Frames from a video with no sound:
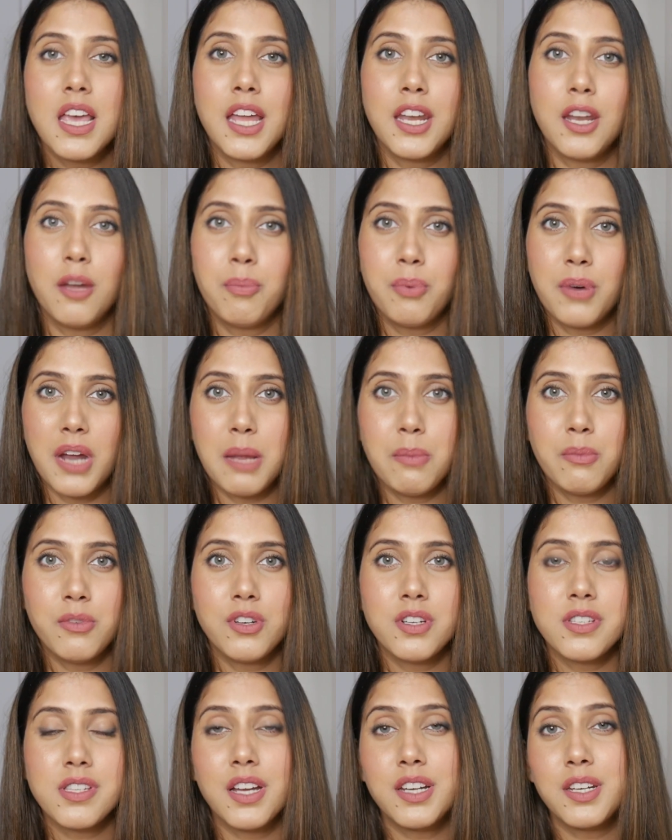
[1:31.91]
Now
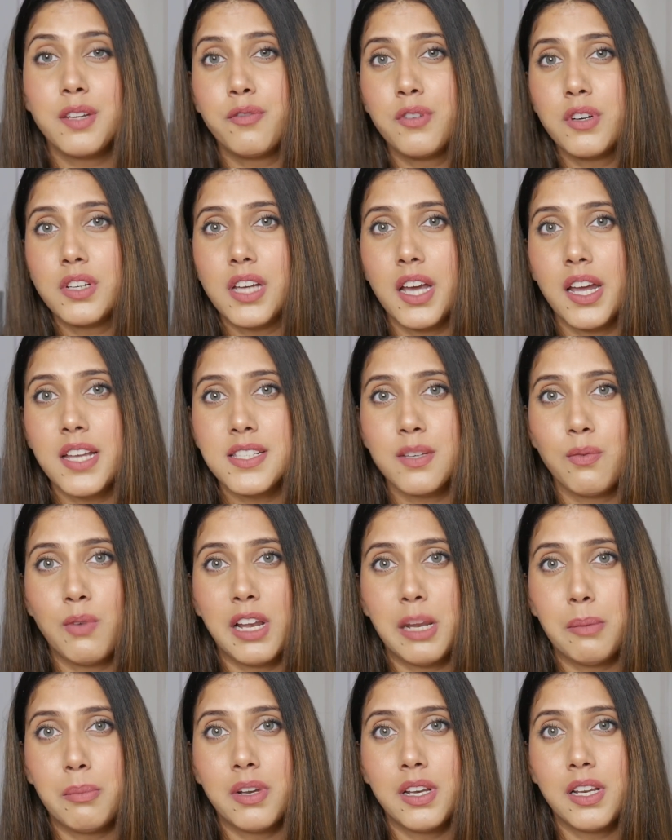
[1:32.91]
primers are different kinds
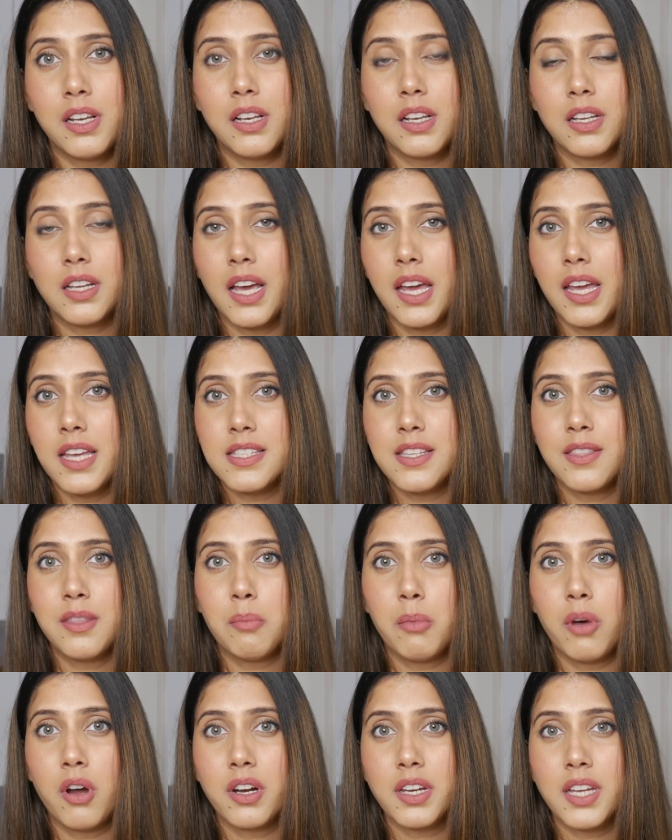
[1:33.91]
available, guys, in the
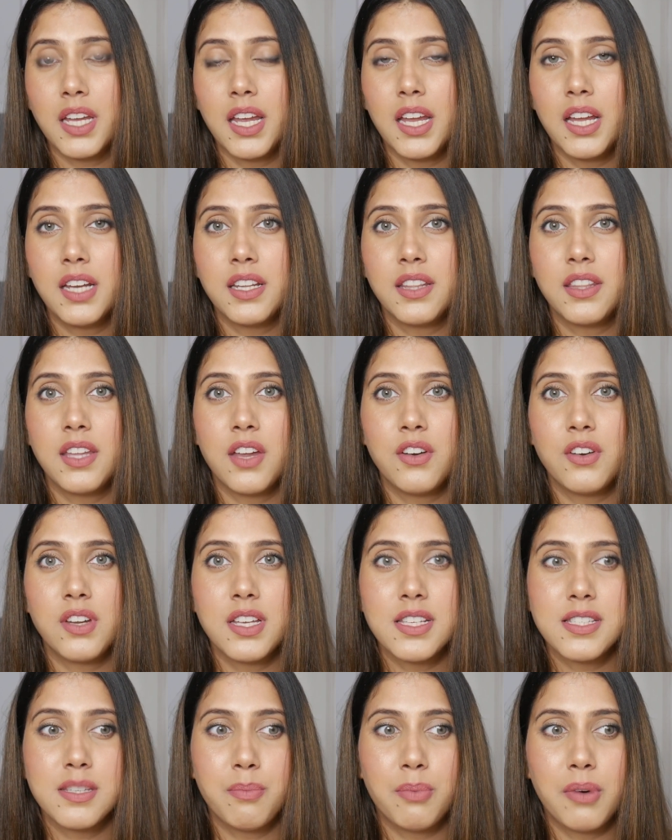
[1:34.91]
market. There
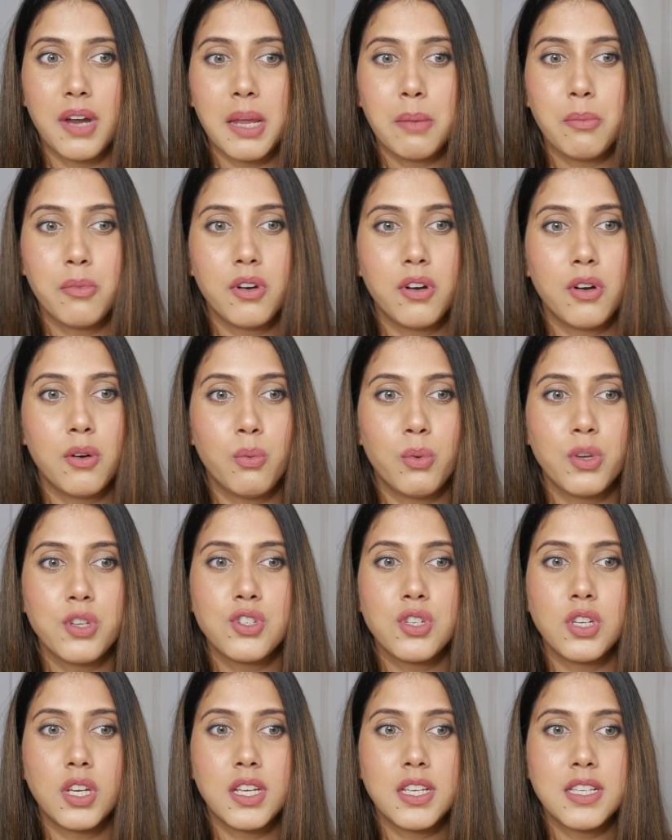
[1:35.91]
is a primer
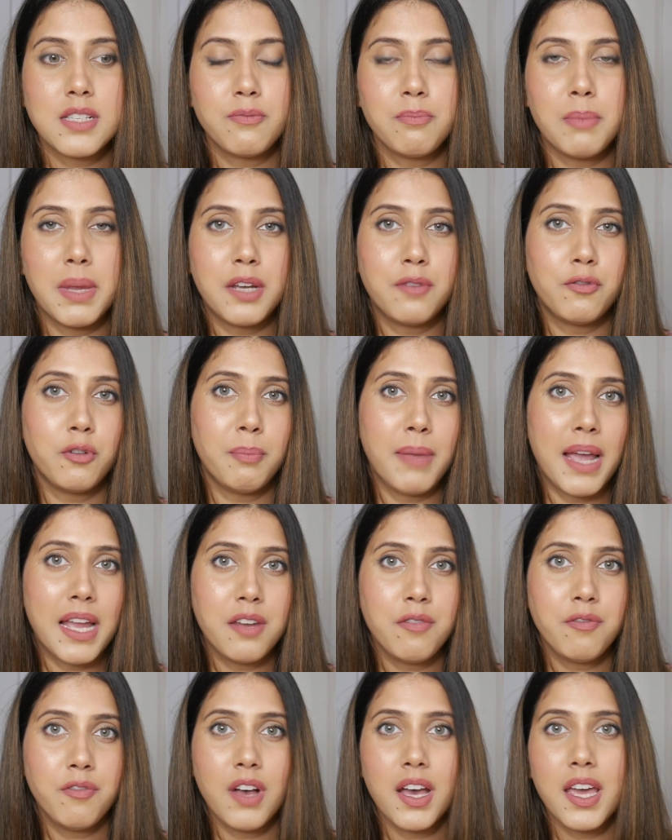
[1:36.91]
which is meant for
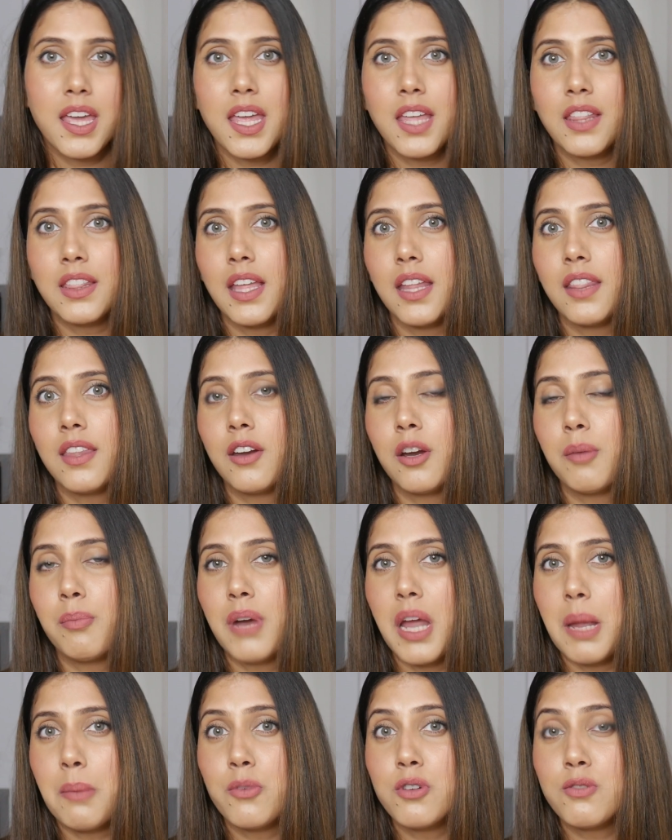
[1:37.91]
mattifying, then there are
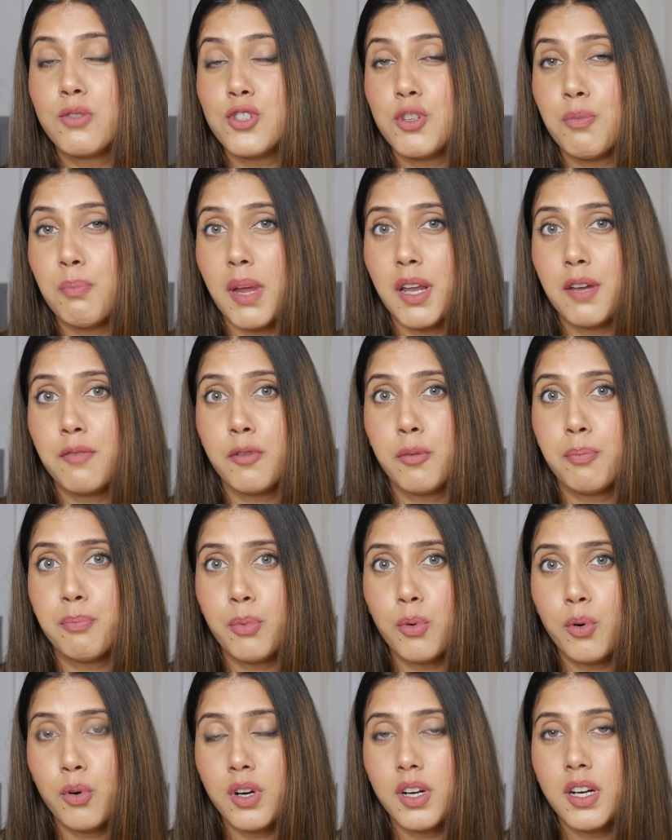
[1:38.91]
primers which are meant for
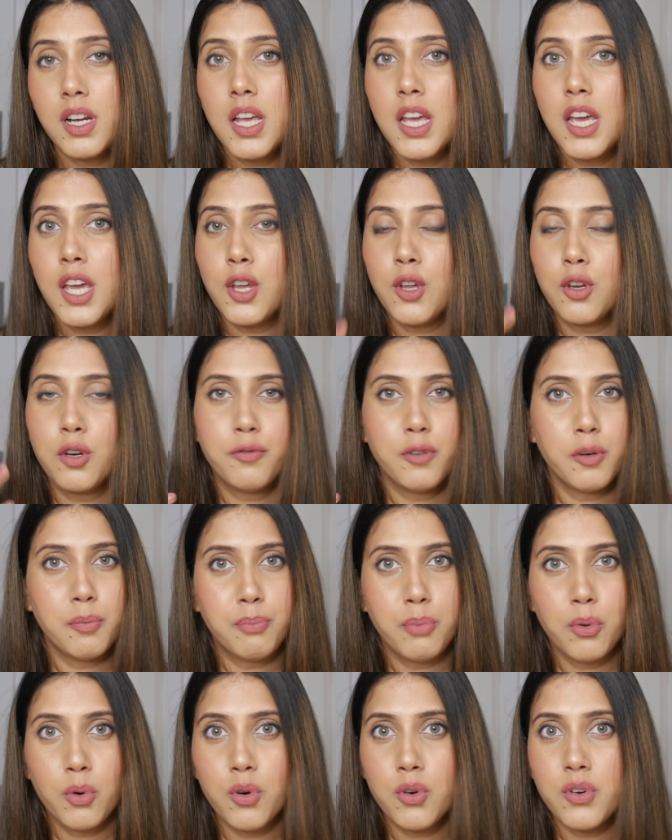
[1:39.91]

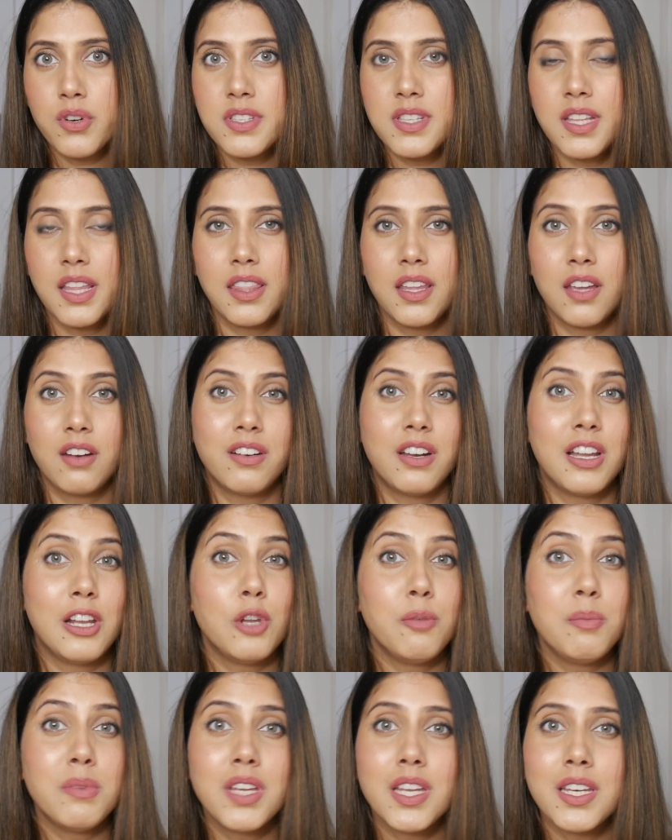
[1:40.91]
pores, then there are
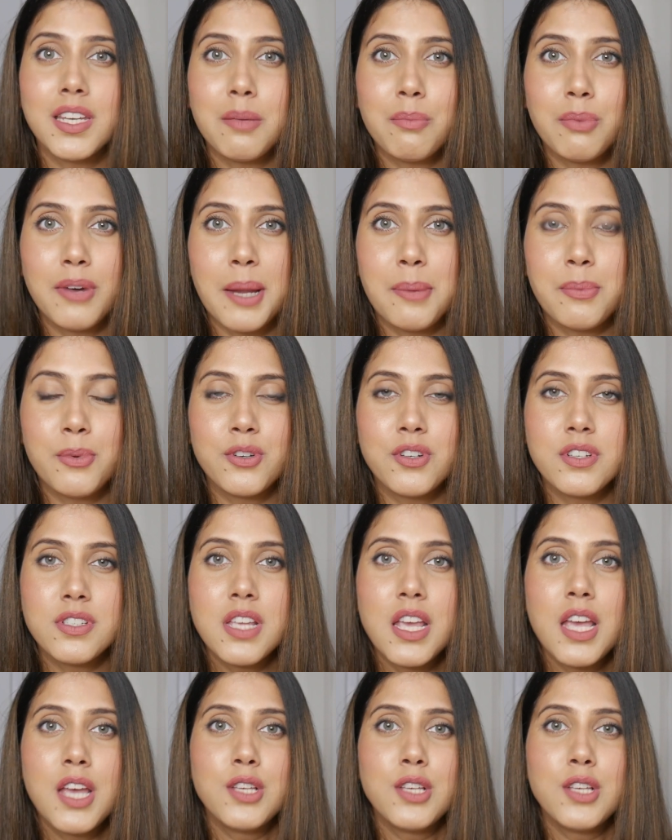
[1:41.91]
illuminating primers.